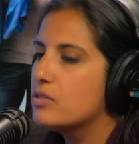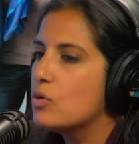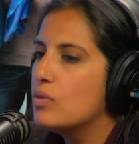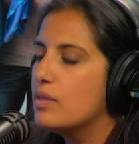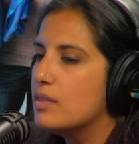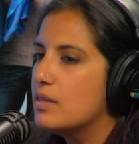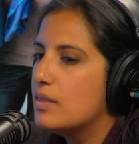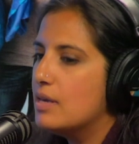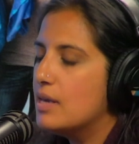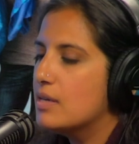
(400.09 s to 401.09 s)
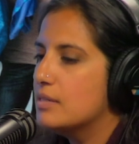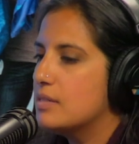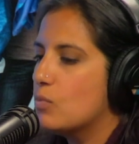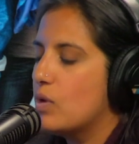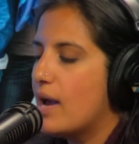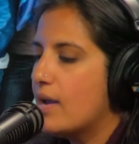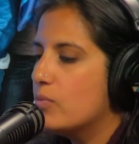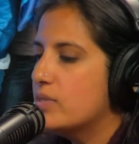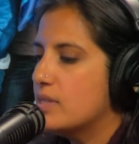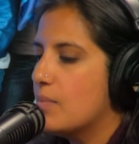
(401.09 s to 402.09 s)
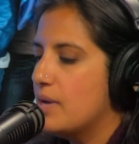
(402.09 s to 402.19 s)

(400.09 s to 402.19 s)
So, the, the thing is, what I always tell